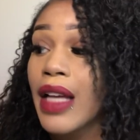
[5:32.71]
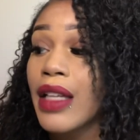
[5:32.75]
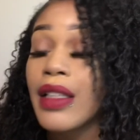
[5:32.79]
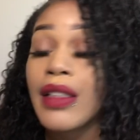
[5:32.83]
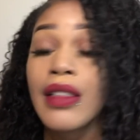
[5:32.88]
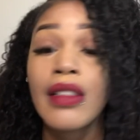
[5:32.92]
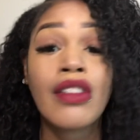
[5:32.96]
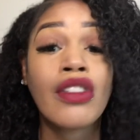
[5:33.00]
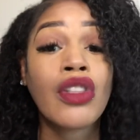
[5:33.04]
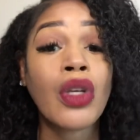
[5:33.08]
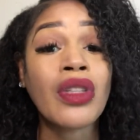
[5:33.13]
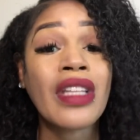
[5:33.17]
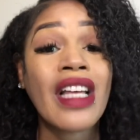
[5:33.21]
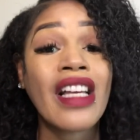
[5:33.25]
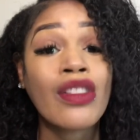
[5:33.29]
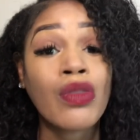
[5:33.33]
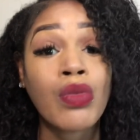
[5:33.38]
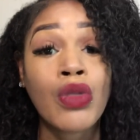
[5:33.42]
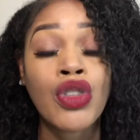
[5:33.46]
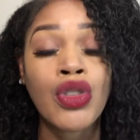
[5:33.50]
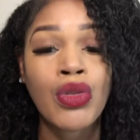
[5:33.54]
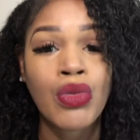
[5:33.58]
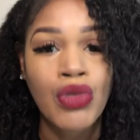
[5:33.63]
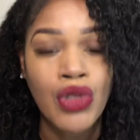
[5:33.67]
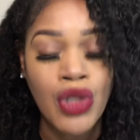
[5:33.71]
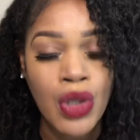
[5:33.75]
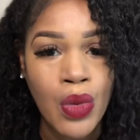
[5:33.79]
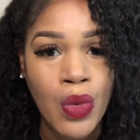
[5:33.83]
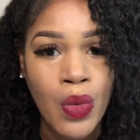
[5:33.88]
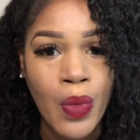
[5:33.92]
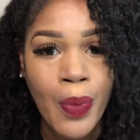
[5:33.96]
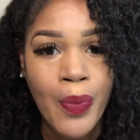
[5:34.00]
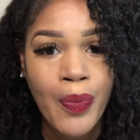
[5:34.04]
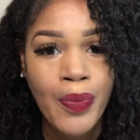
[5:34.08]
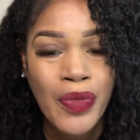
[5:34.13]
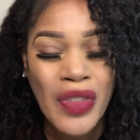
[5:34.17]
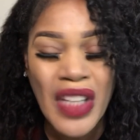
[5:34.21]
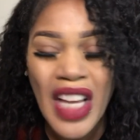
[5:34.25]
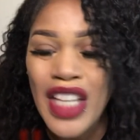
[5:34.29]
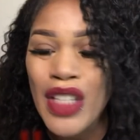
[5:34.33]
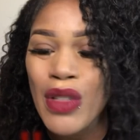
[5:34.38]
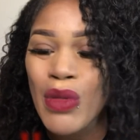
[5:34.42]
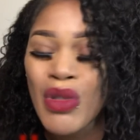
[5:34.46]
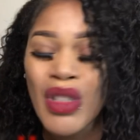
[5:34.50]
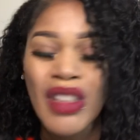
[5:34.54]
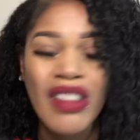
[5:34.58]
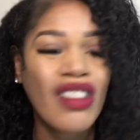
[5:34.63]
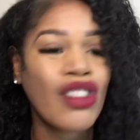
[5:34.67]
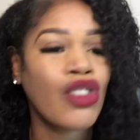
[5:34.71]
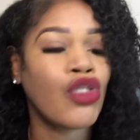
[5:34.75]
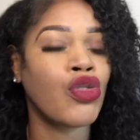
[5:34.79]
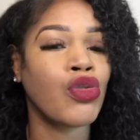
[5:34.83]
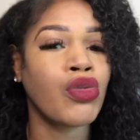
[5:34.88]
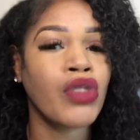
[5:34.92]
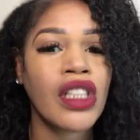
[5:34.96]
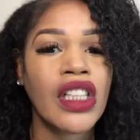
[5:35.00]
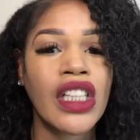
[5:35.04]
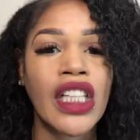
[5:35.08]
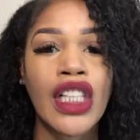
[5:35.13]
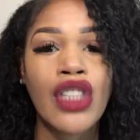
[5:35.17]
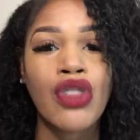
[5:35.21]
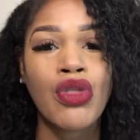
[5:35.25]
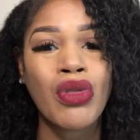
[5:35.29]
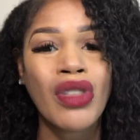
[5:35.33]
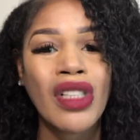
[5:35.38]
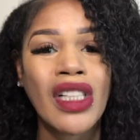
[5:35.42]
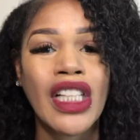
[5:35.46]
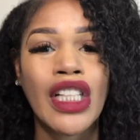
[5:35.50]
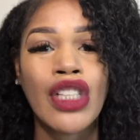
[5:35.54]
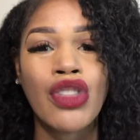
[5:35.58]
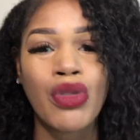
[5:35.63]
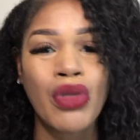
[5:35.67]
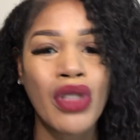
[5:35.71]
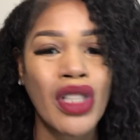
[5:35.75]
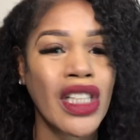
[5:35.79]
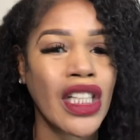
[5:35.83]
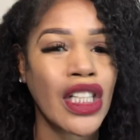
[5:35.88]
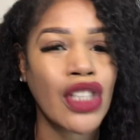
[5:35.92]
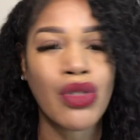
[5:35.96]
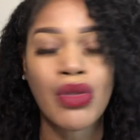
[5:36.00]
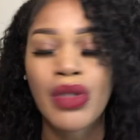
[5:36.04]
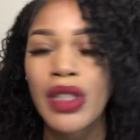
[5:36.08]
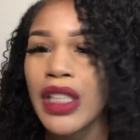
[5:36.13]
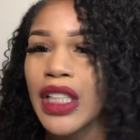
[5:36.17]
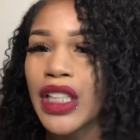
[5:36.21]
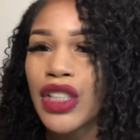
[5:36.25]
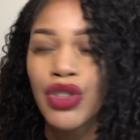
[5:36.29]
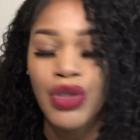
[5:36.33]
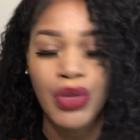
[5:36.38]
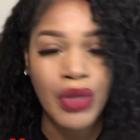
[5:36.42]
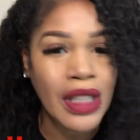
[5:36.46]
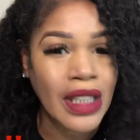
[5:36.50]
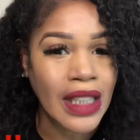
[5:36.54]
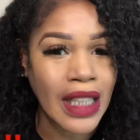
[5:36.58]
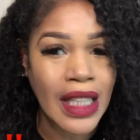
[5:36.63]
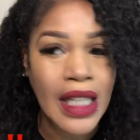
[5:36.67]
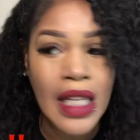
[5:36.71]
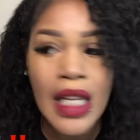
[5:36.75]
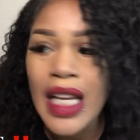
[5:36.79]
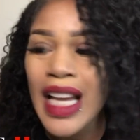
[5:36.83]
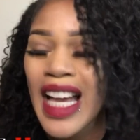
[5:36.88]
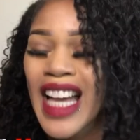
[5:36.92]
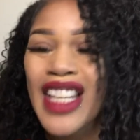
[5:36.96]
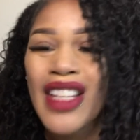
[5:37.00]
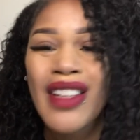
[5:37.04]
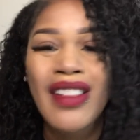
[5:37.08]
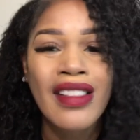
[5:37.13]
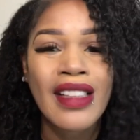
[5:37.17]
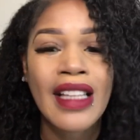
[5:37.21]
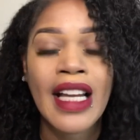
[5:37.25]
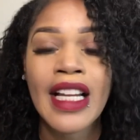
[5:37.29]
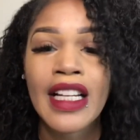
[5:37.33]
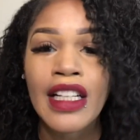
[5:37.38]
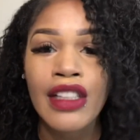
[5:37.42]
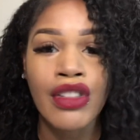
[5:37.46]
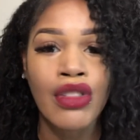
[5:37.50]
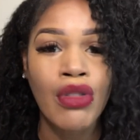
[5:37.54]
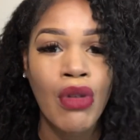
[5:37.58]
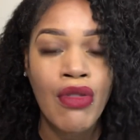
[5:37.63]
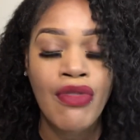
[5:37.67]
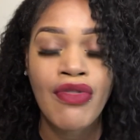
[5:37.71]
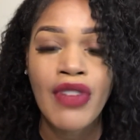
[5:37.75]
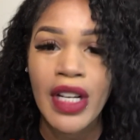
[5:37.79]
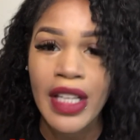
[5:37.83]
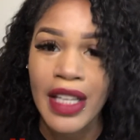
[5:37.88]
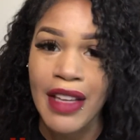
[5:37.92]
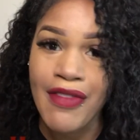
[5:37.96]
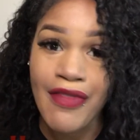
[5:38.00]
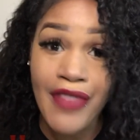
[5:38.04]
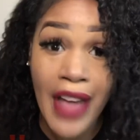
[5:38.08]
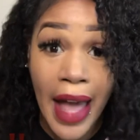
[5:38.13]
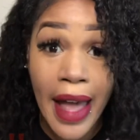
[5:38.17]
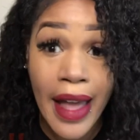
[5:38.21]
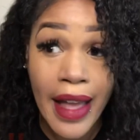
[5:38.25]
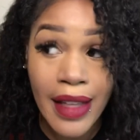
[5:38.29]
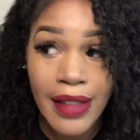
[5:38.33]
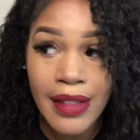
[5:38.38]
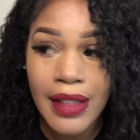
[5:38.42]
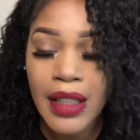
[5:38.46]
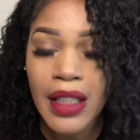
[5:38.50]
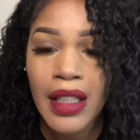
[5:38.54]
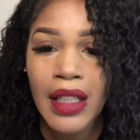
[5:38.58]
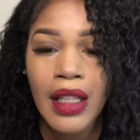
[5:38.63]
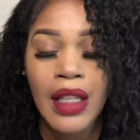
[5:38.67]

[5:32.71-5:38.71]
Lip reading: So that's what you do. And you just drill it, drill it, drill it, drill it, drill it. And you're saying it so fucking fast.